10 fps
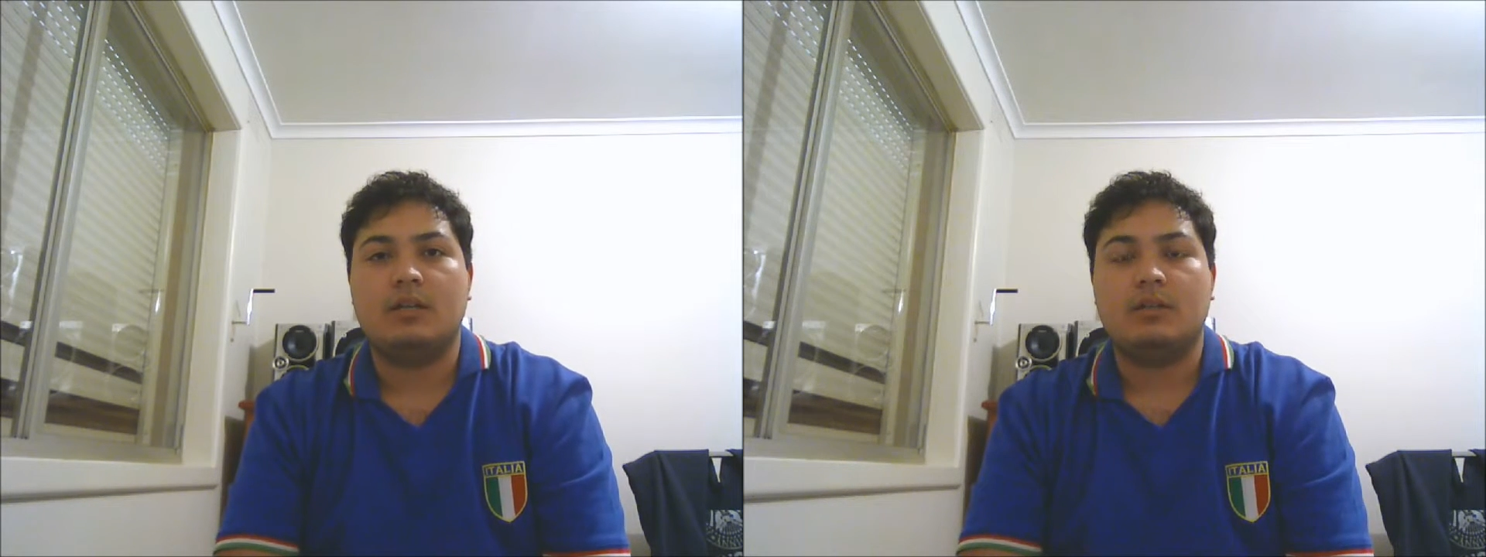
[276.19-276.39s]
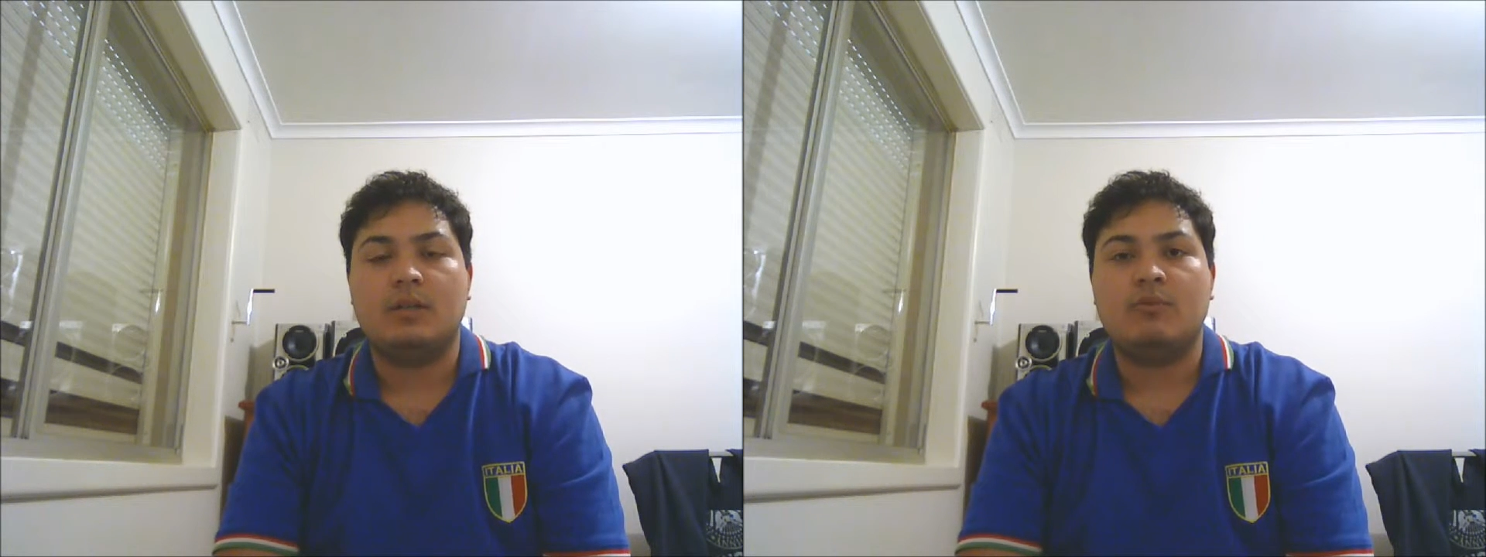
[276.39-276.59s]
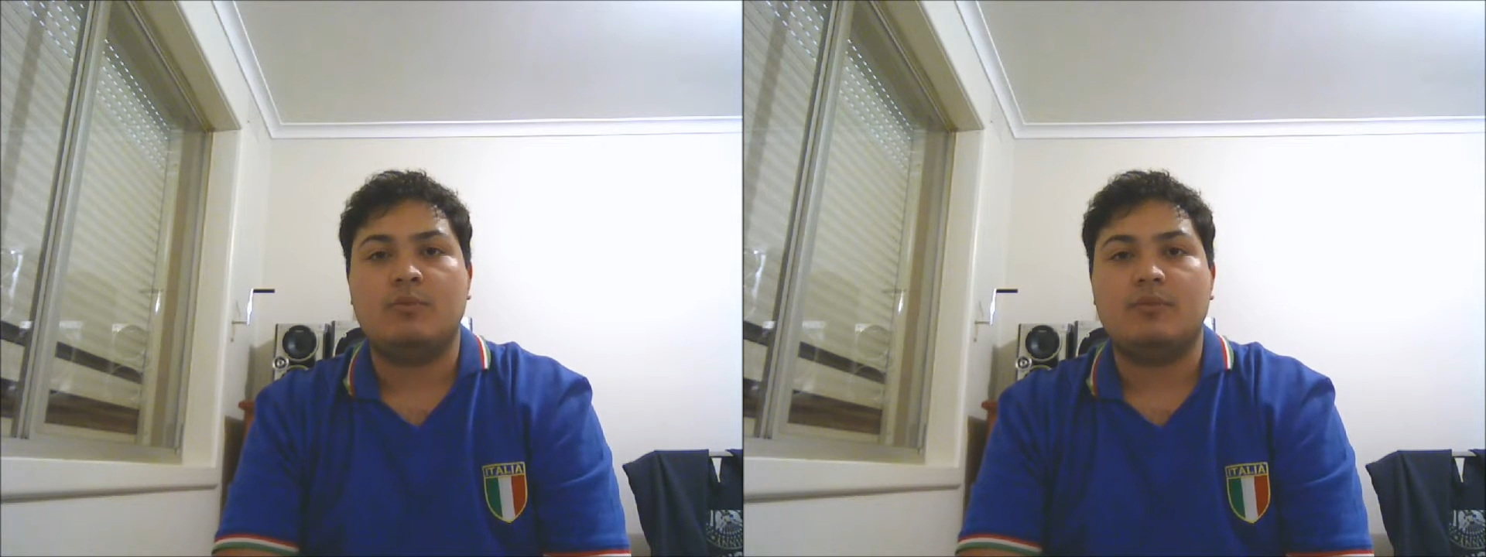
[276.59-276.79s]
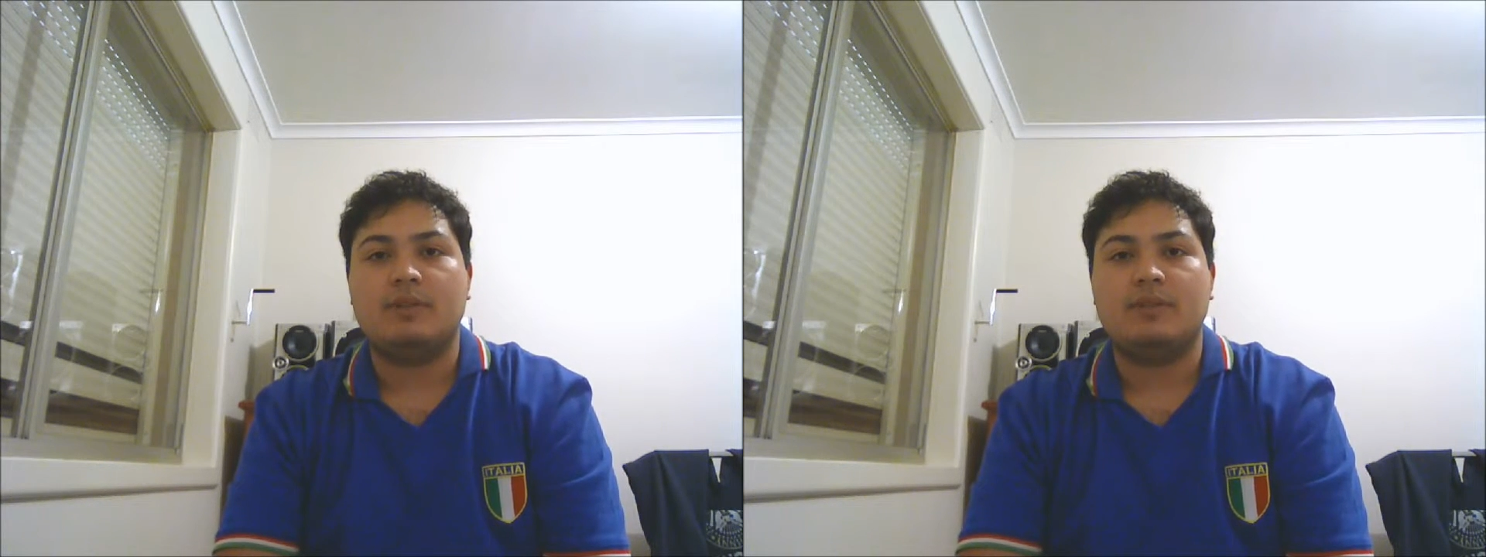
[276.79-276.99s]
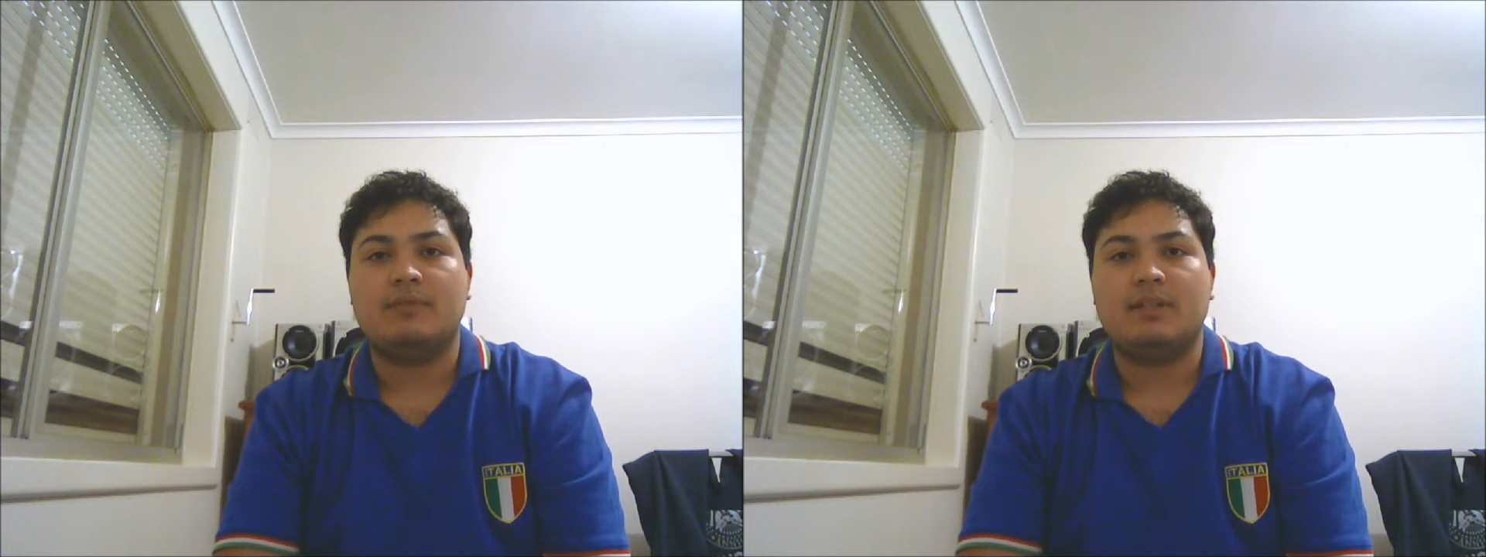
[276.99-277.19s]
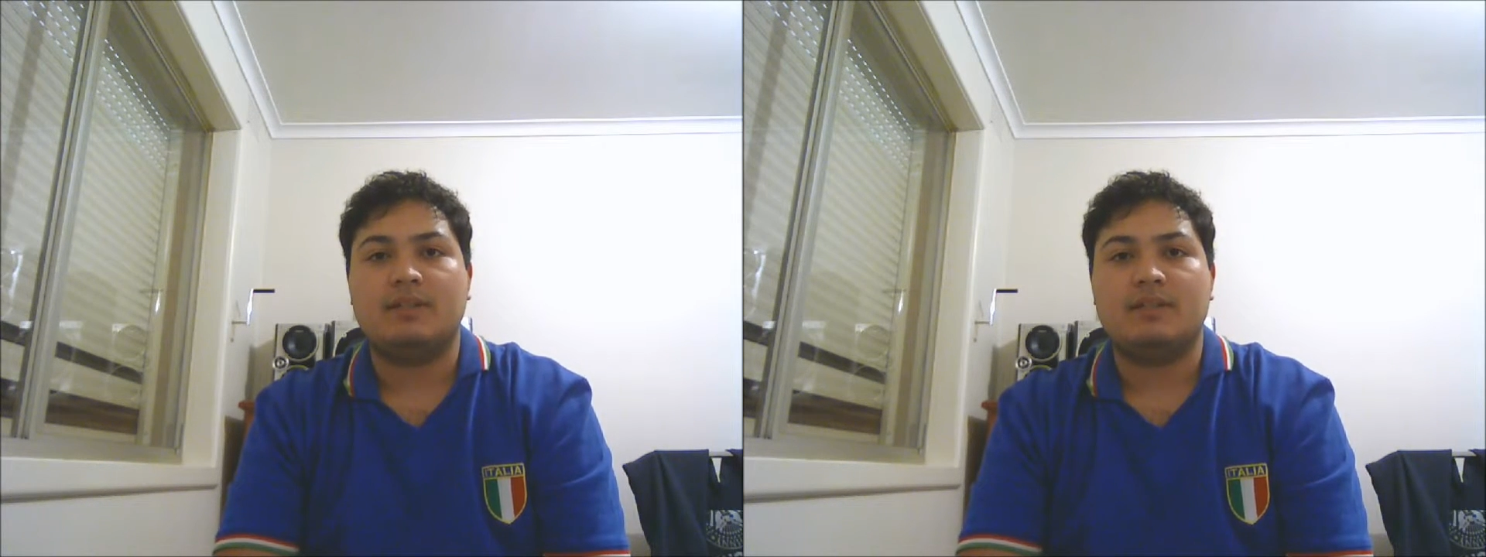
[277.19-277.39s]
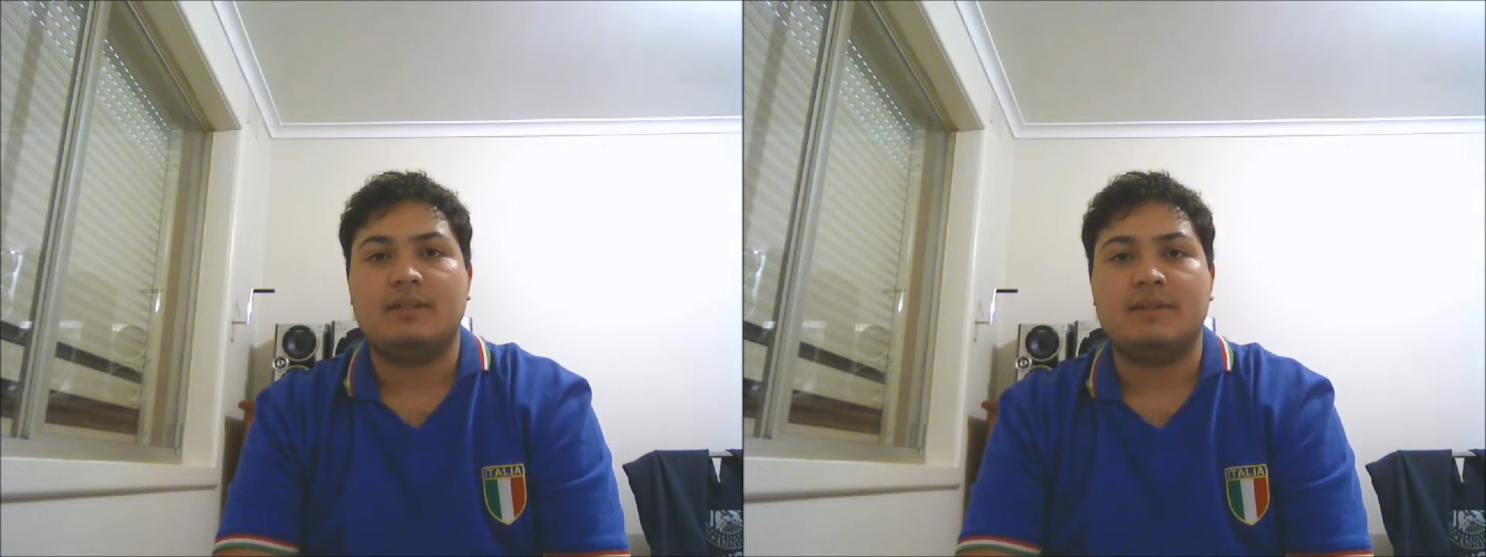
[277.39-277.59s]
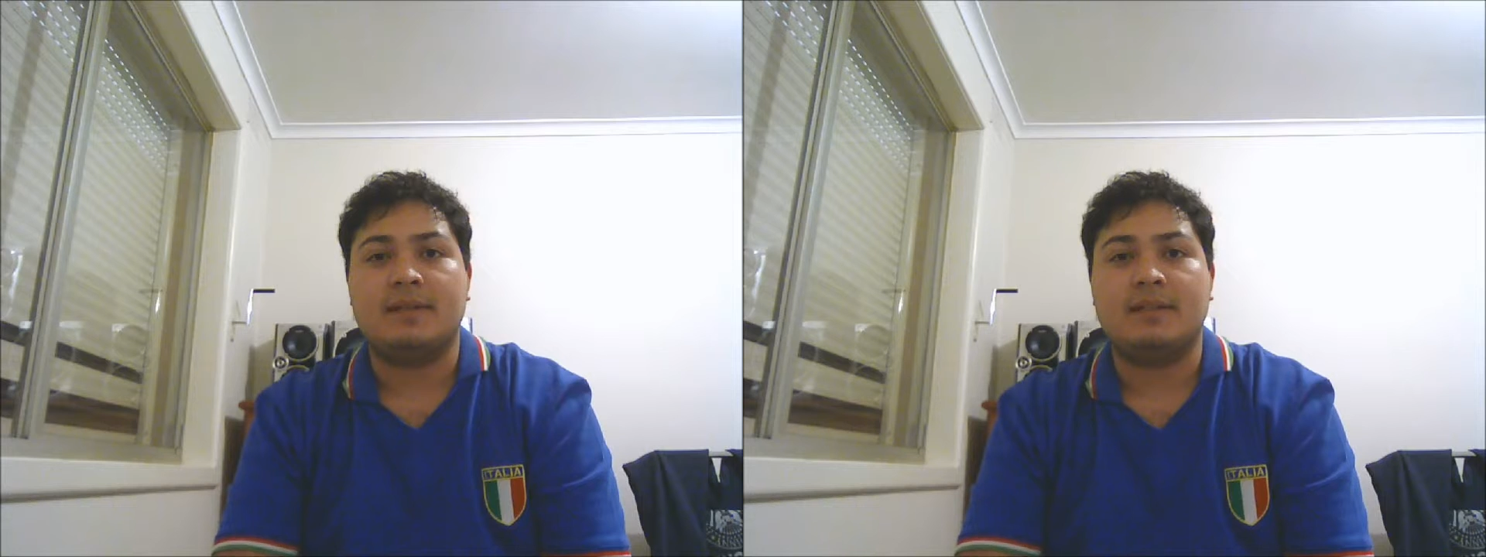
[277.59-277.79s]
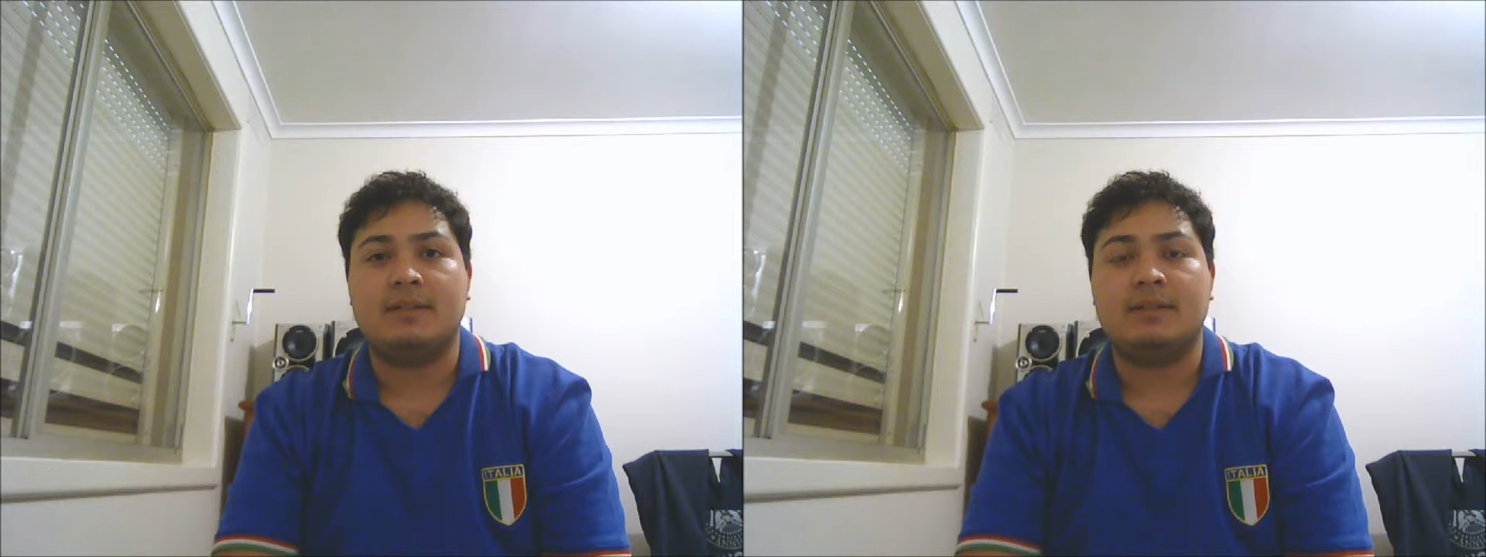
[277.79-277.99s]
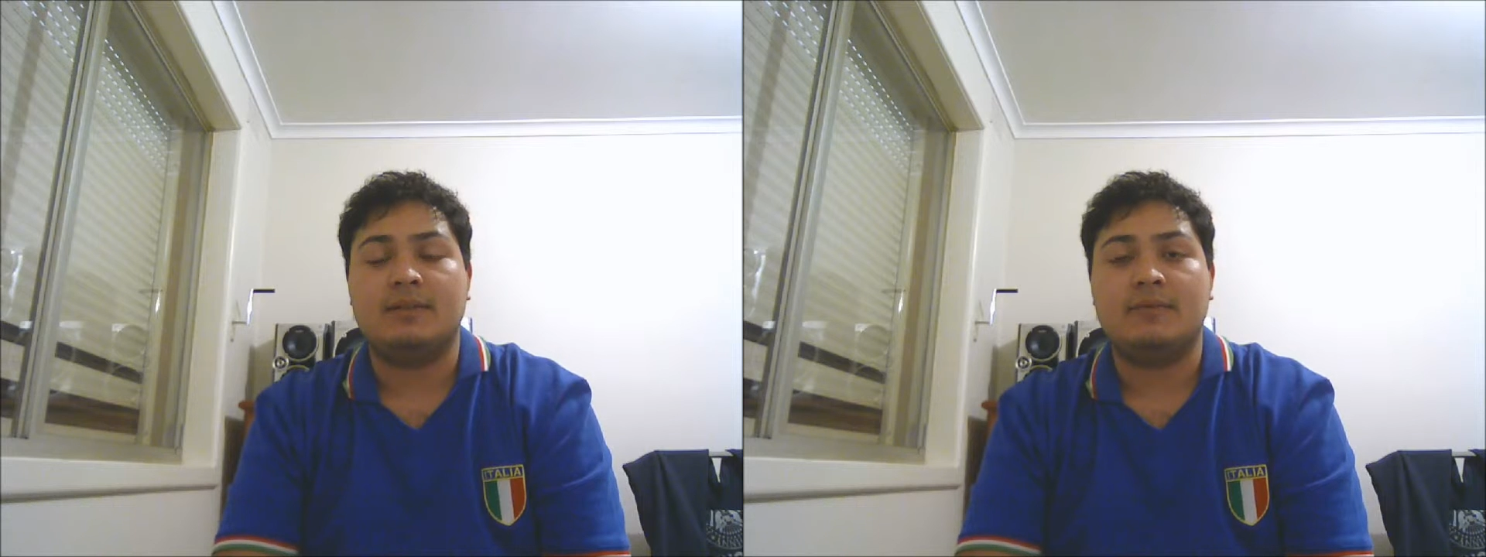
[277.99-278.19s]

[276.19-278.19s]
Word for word: They were impressive last season under